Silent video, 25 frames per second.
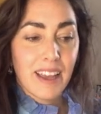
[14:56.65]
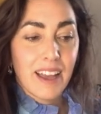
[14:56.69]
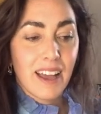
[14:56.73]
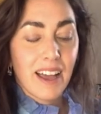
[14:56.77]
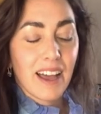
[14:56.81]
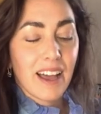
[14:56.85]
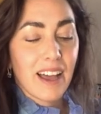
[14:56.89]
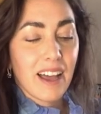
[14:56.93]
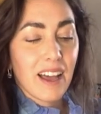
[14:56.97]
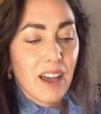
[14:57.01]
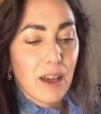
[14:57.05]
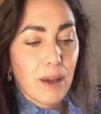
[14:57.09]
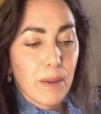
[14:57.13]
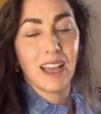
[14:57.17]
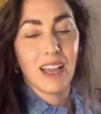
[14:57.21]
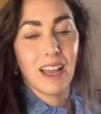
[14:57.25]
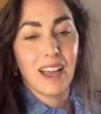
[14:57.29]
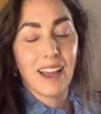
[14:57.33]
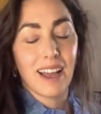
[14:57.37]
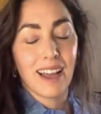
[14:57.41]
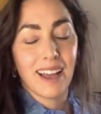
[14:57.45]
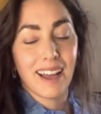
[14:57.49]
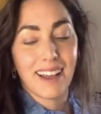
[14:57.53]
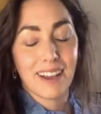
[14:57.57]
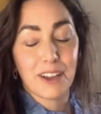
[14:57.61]

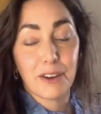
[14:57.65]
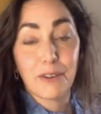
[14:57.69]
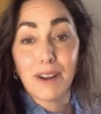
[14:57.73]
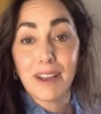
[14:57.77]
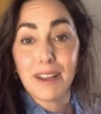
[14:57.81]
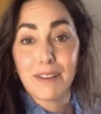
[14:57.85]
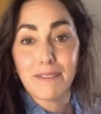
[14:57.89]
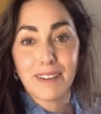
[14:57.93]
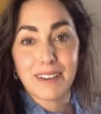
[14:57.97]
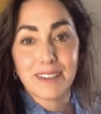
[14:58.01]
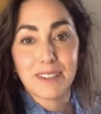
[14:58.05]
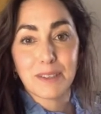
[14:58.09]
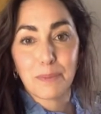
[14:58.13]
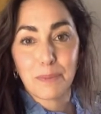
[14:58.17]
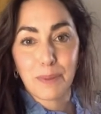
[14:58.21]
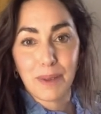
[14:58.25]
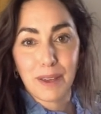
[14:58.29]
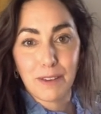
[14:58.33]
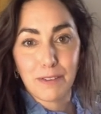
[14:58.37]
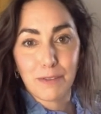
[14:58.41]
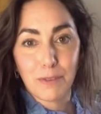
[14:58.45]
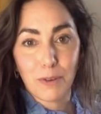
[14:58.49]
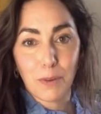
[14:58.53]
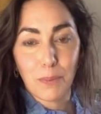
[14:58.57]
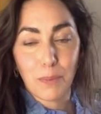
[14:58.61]
A great recipe
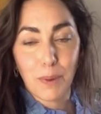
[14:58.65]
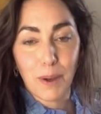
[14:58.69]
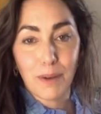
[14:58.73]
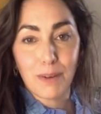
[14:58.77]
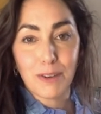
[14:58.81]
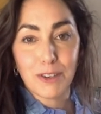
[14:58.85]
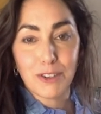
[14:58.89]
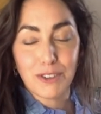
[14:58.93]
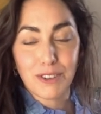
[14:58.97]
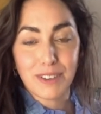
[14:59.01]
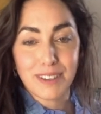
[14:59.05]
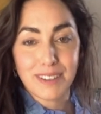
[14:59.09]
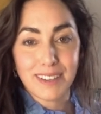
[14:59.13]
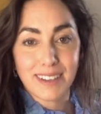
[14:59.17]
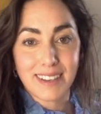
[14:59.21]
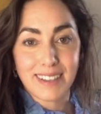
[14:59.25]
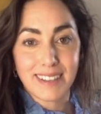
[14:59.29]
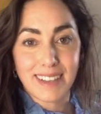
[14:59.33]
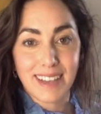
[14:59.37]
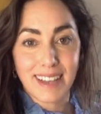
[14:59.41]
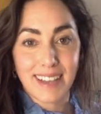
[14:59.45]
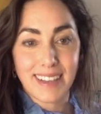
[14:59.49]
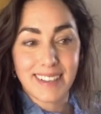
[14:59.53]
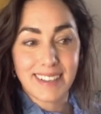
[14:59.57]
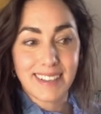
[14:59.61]
for poetry
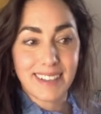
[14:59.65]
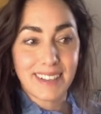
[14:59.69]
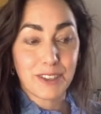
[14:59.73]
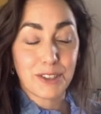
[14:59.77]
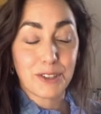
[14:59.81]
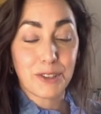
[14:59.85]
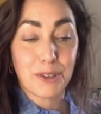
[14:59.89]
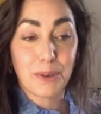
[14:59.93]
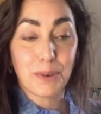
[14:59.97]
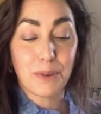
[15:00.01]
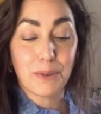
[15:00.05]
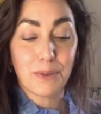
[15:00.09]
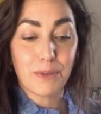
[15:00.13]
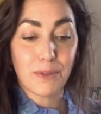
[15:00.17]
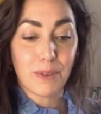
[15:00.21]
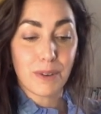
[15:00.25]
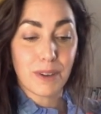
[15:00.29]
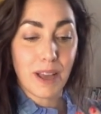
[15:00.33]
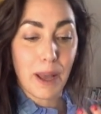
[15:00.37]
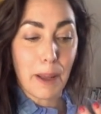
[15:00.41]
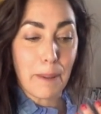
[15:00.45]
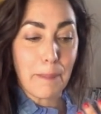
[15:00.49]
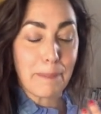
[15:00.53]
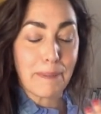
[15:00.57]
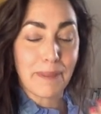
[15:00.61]
success is to
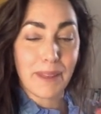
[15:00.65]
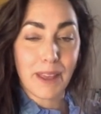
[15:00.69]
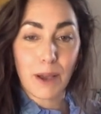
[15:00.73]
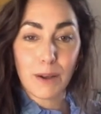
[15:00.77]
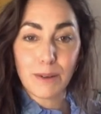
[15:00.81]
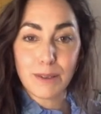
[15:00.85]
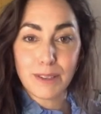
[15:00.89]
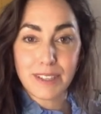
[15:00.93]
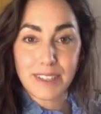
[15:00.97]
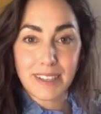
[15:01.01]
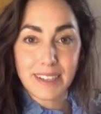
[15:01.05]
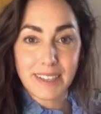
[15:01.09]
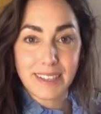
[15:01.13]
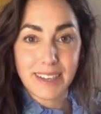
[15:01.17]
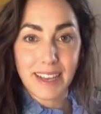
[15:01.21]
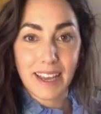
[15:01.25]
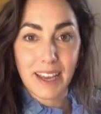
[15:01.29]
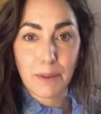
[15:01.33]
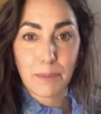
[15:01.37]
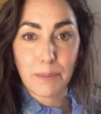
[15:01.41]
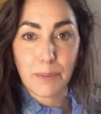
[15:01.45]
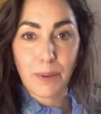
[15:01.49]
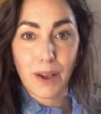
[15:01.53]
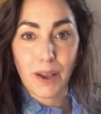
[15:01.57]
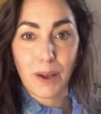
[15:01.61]
go and sit
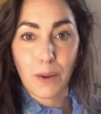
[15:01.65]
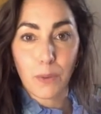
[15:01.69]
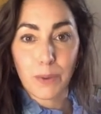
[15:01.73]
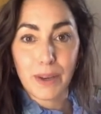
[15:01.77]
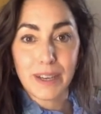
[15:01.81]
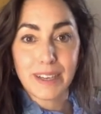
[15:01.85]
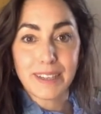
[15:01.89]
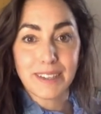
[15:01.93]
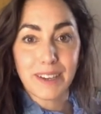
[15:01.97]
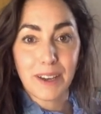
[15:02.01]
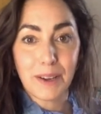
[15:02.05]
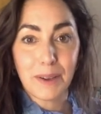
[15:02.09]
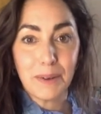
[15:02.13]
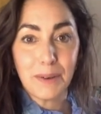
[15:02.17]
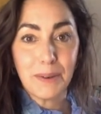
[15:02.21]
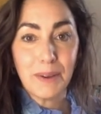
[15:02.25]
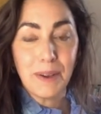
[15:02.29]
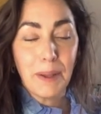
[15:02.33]
down by a window,